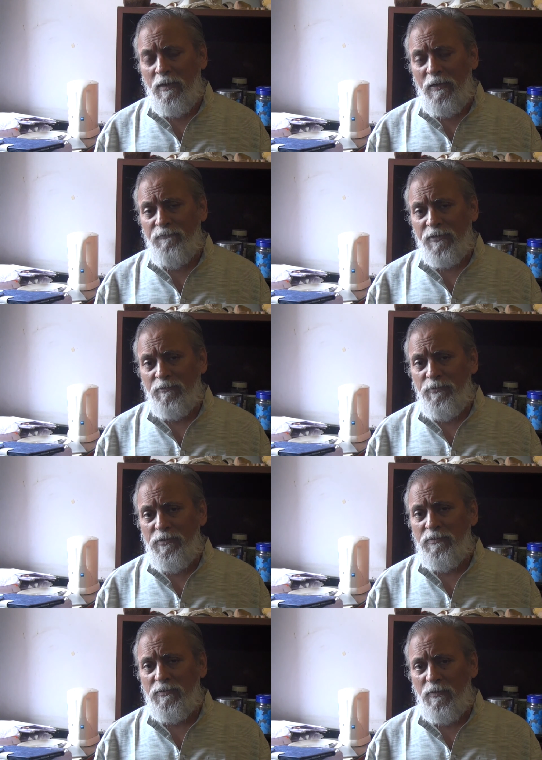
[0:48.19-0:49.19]
life
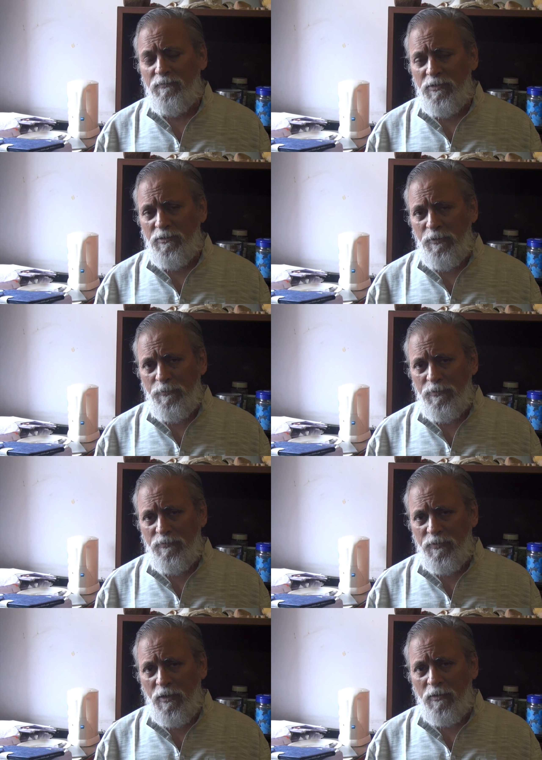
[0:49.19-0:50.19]
experiences of these people
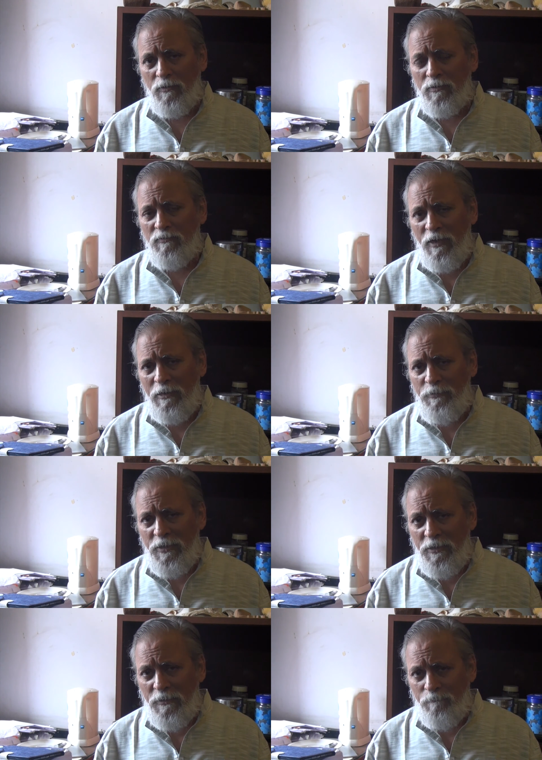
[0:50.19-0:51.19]
for our own
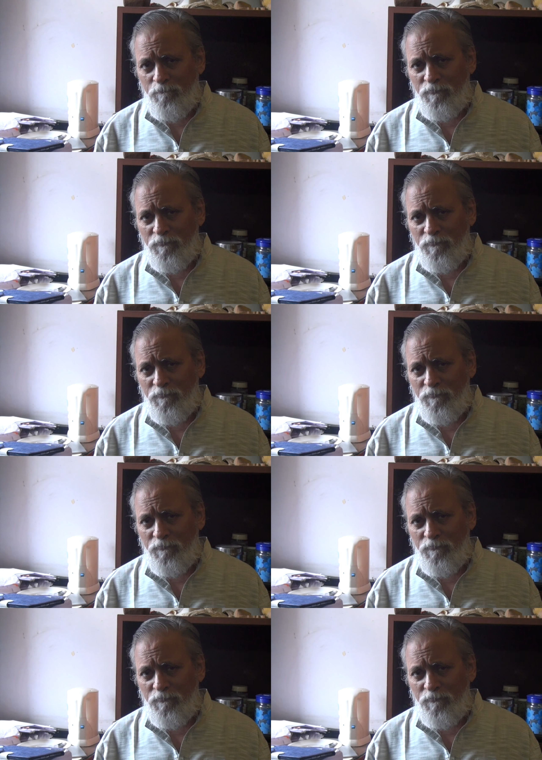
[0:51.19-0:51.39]
well-being.